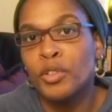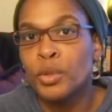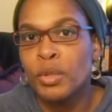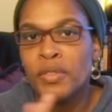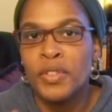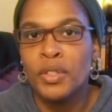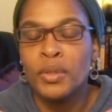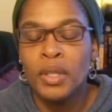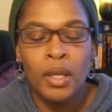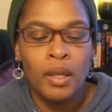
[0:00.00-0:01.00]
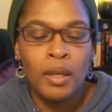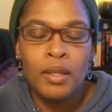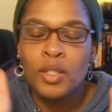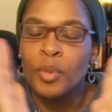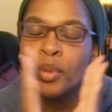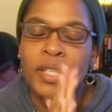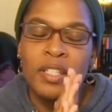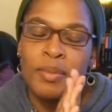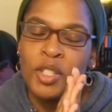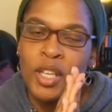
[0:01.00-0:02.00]
review. So please
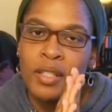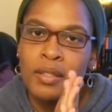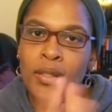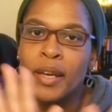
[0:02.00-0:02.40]
be gentle.